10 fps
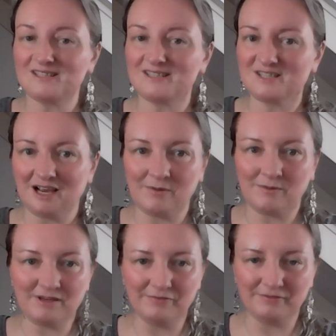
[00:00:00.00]
This is how
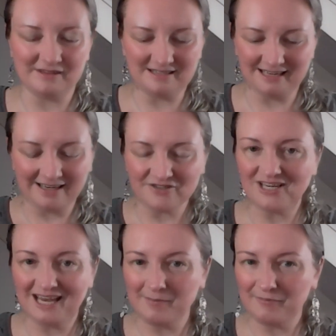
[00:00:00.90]
he, it kind of
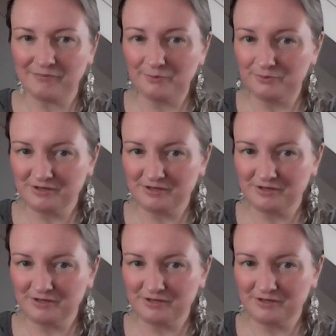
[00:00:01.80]
came through